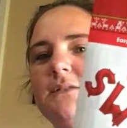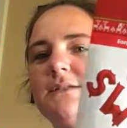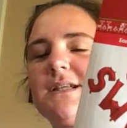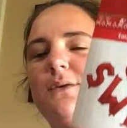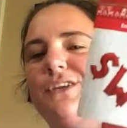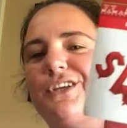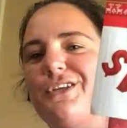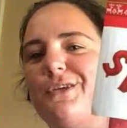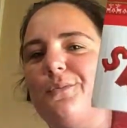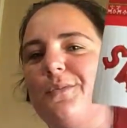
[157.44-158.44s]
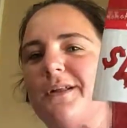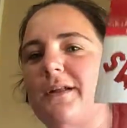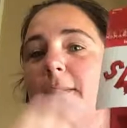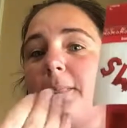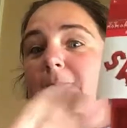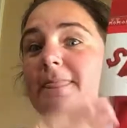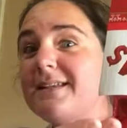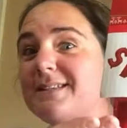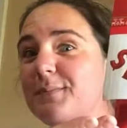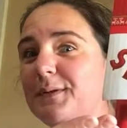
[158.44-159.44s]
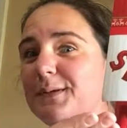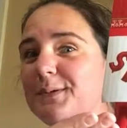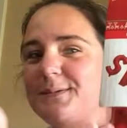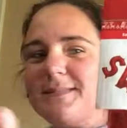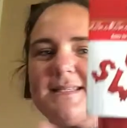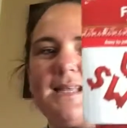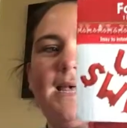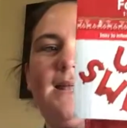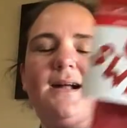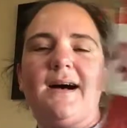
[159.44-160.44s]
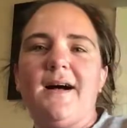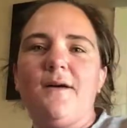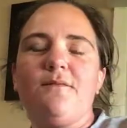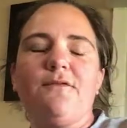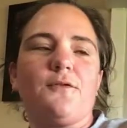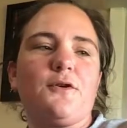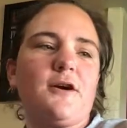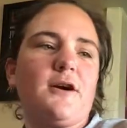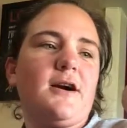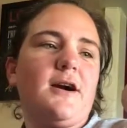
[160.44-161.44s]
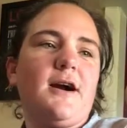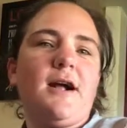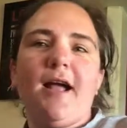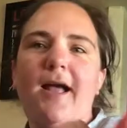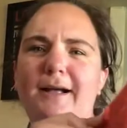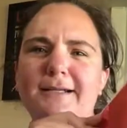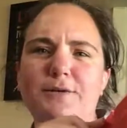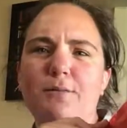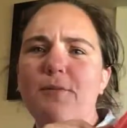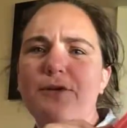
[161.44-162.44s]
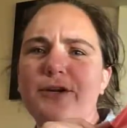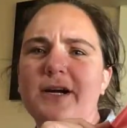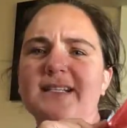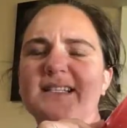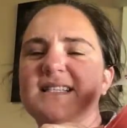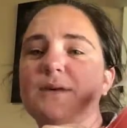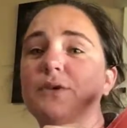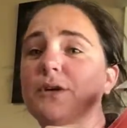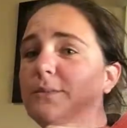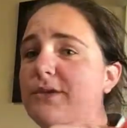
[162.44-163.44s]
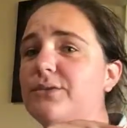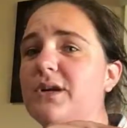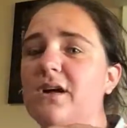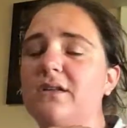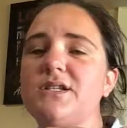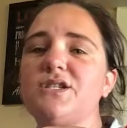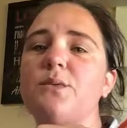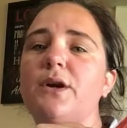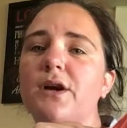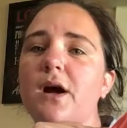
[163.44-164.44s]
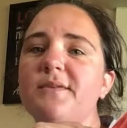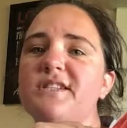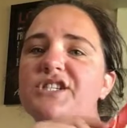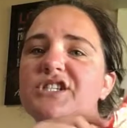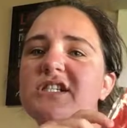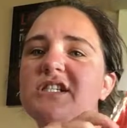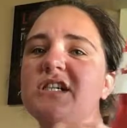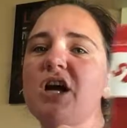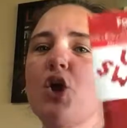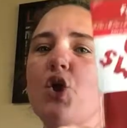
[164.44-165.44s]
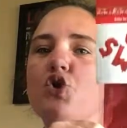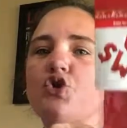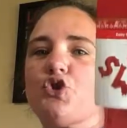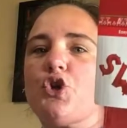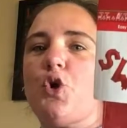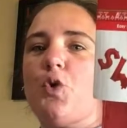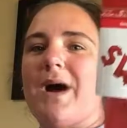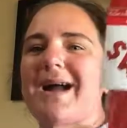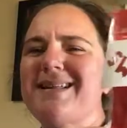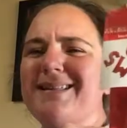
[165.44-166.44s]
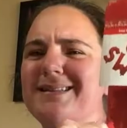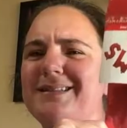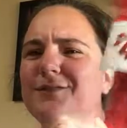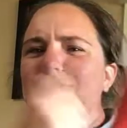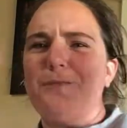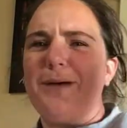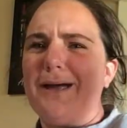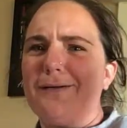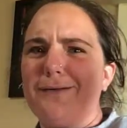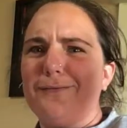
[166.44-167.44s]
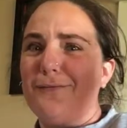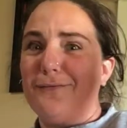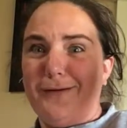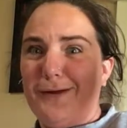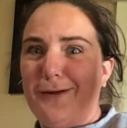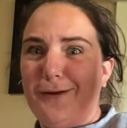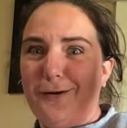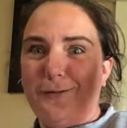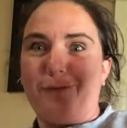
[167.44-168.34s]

Well, it's not really cute, but this balloon set um, for, because you remember you guys, I said we're going to be doing an ugly sweater competition. So I need this for the background of the video,